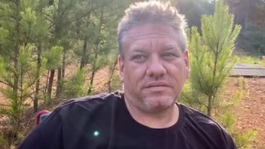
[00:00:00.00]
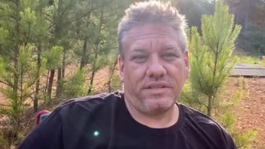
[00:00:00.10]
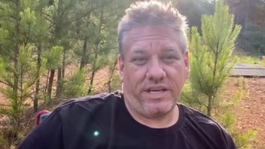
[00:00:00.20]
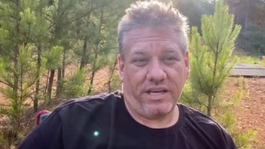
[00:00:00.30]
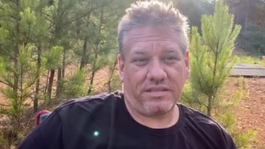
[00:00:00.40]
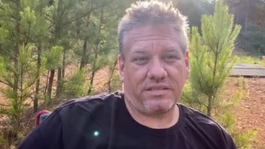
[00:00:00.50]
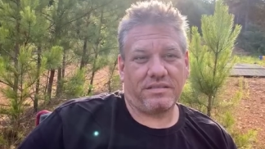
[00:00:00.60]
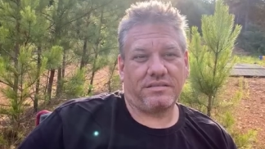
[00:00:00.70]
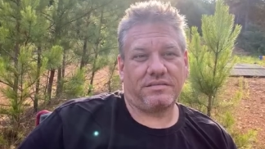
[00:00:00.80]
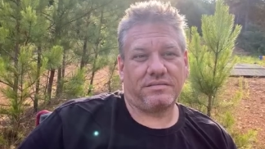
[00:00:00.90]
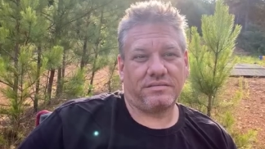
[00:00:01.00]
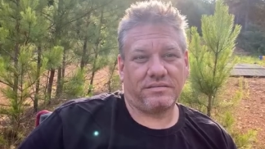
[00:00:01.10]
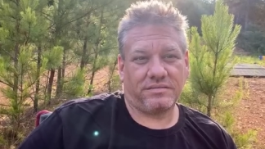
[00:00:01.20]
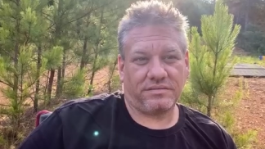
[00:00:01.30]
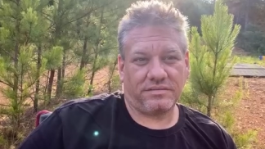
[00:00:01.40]
Yes,
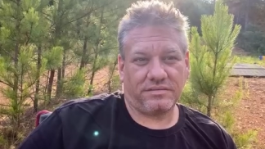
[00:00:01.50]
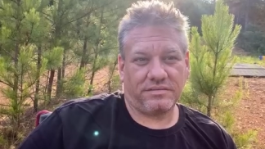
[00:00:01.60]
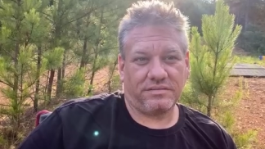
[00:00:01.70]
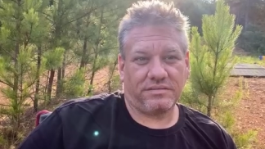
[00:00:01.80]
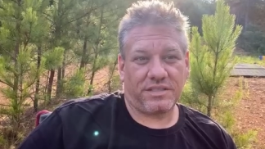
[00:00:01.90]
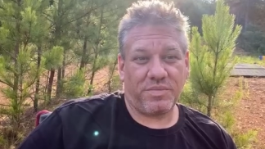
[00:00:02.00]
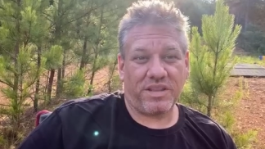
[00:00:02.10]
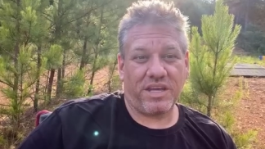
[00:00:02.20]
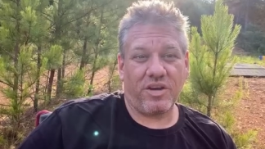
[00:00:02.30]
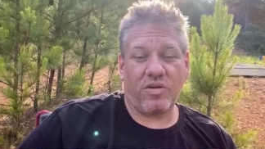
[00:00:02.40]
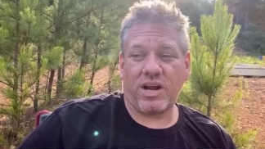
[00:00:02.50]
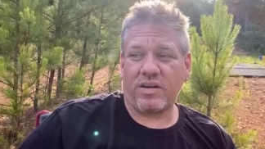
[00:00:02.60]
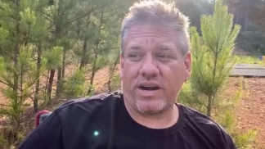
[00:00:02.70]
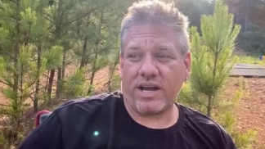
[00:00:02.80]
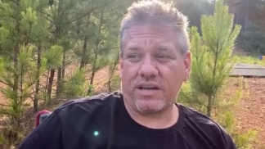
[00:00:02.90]
it's a big thing going on
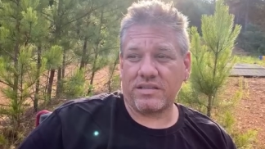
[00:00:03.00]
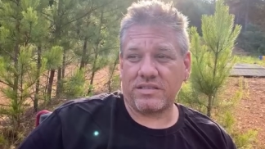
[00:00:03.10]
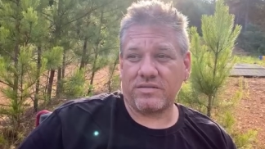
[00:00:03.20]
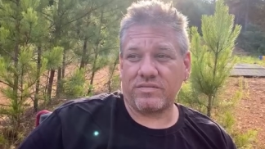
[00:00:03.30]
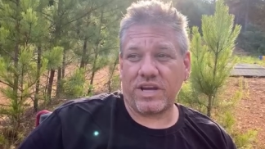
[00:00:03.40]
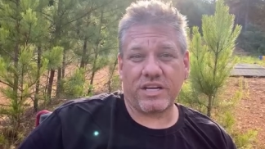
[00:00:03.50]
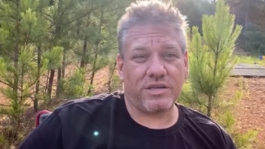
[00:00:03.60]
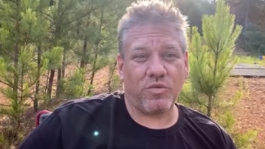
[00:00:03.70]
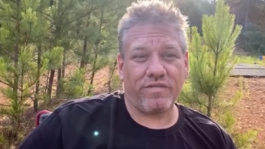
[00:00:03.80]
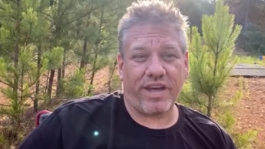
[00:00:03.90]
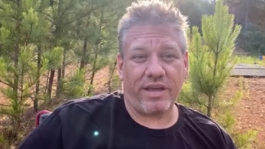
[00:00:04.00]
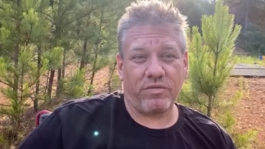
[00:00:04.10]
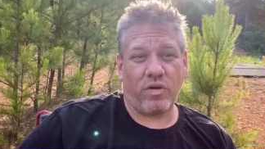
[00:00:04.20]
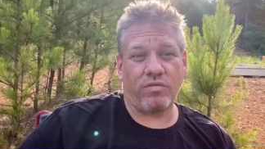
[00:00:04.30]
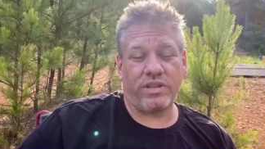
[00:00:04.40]
right now because they're actually more
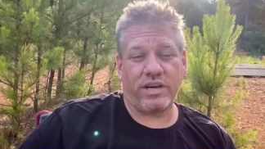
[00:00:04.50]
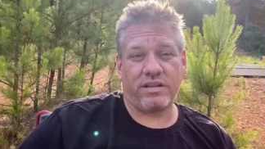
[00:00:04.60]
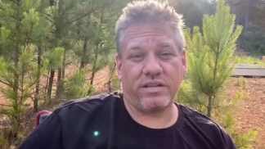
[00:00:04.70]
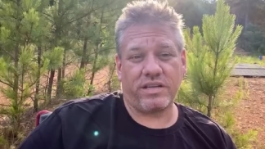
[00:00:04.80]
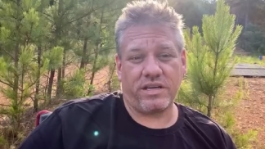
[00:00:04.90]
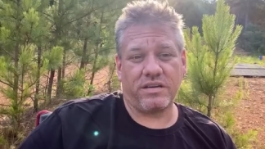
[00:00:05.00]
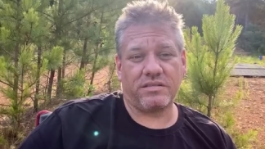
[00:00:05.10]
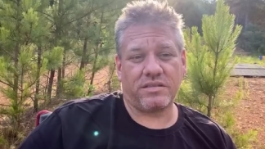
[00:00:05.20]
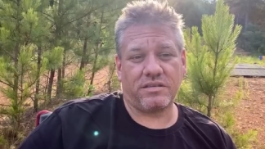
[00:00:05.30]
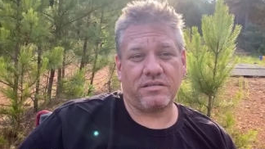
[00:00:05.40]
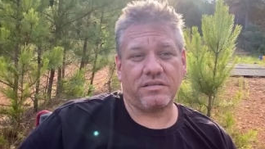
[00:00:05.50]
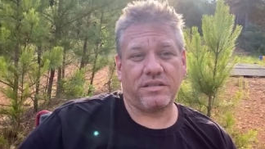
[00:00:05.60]
valuable over there than here. So,